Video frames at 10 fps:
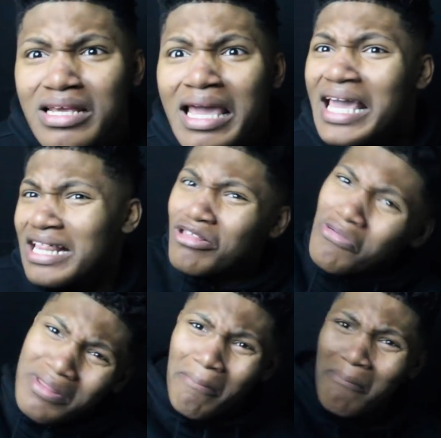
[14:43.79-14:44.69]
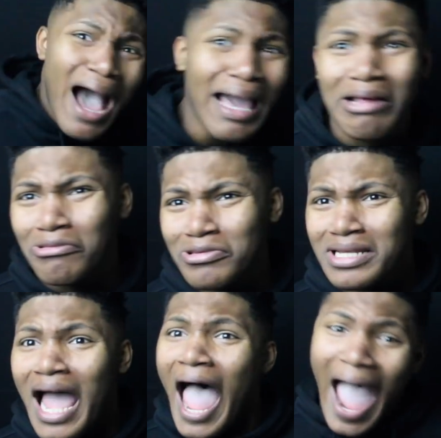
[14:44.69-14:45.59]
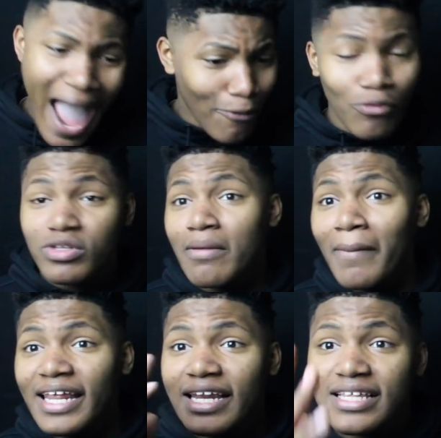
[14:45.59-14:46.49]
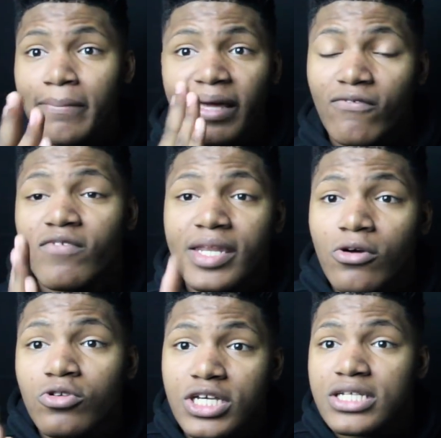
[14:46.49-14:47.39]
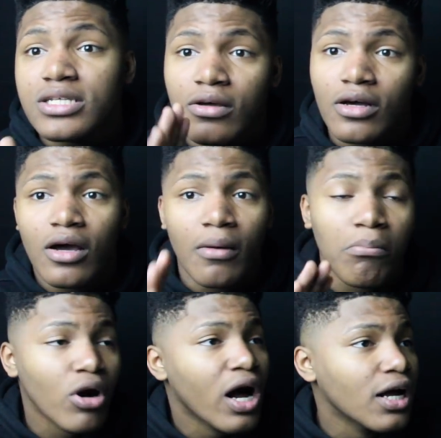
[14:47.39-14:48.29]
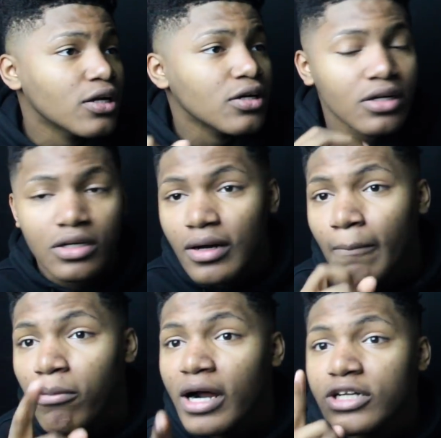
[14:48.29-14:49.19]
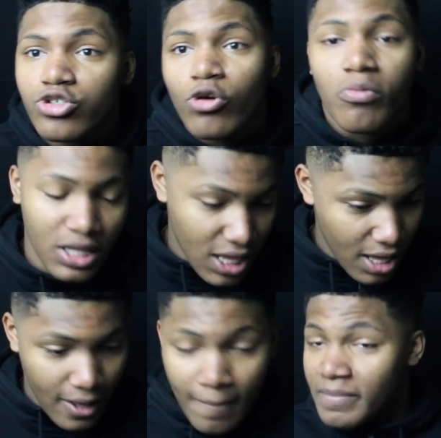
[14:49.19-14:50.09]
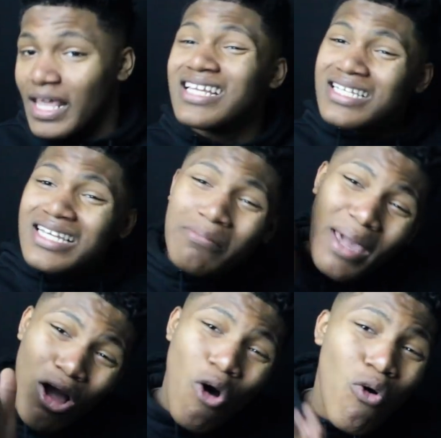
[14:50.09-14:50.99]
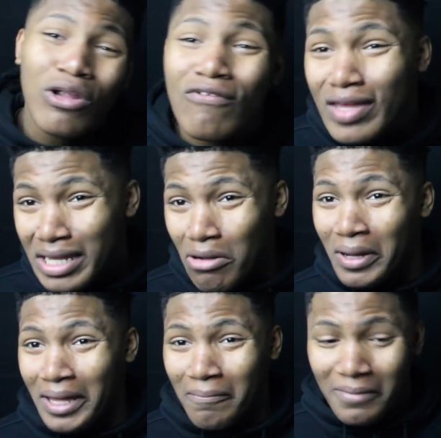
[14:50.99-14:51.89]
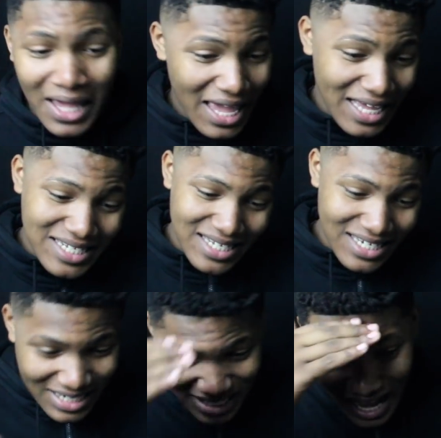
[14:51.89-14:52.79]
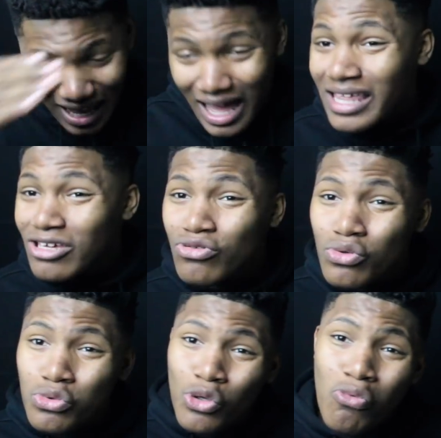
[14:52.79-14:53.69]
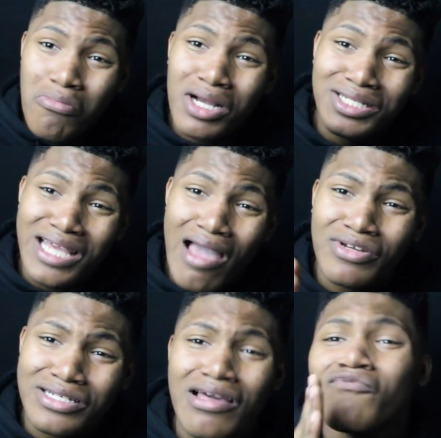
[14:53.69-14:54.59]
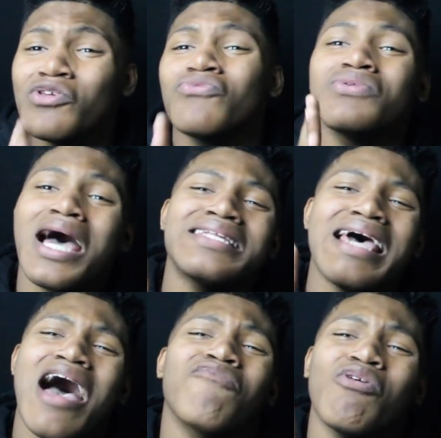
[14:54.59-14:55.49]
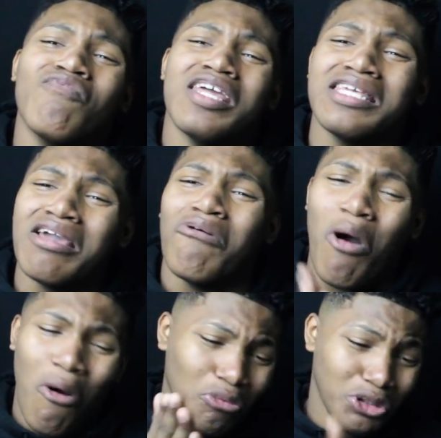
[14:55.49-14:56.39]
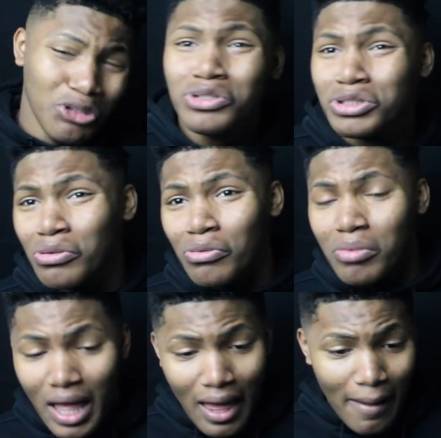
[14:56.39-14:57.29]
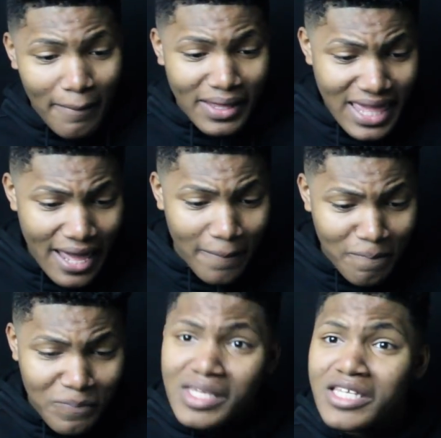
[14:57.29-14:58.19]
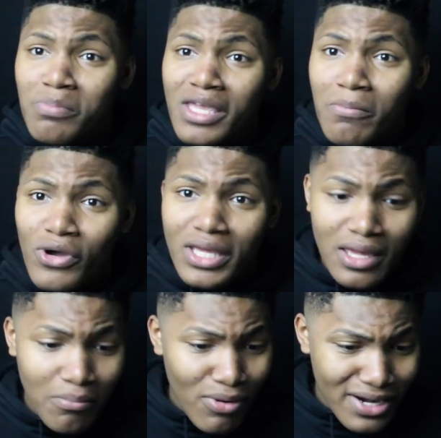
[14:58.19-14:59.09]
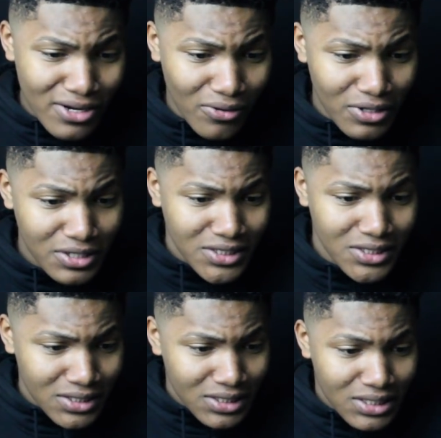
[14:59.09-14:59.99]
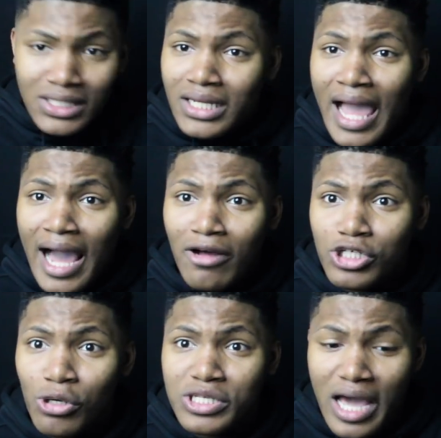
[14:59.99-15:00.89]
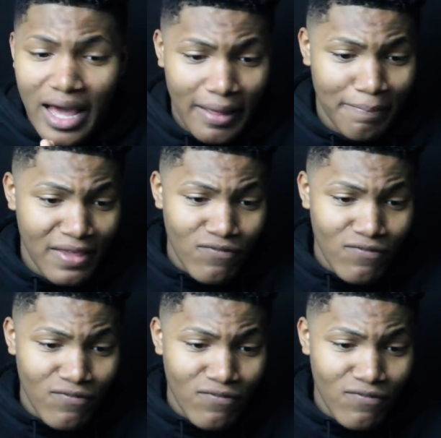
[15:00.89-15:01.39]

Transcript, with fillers: He threw them miles. How? Somebody need to make a video just a uh, Braun, uh, Braun Strowman. Yeah, they just need to make a whole little video of him. Because it's just like, you do too much savage stuff and you got to have a video on YouTube. But yeah, it's me, Boy King Brando. Outro time.